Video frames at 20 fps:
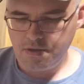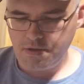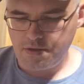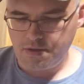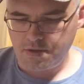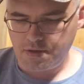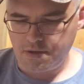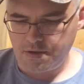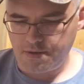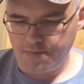
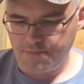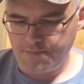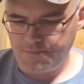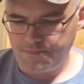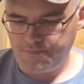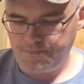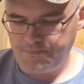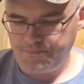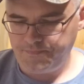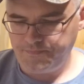
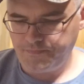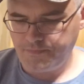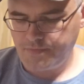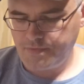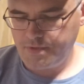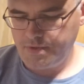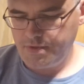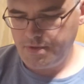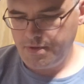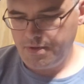
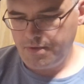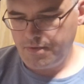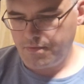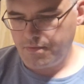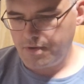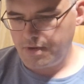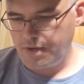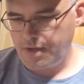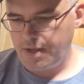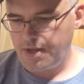
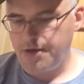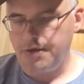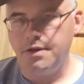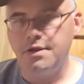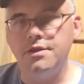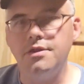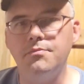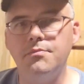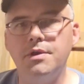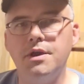Where I added
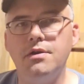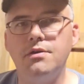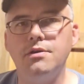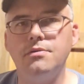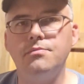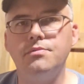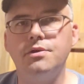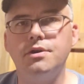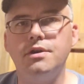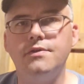in the
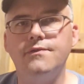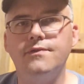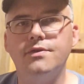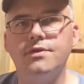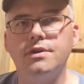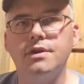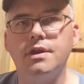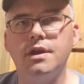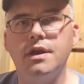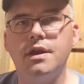mounting plate for
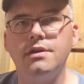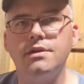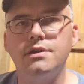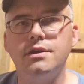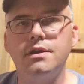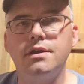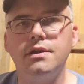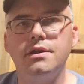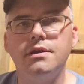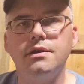the gas
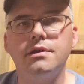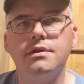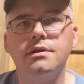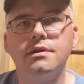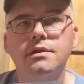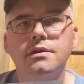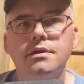tank.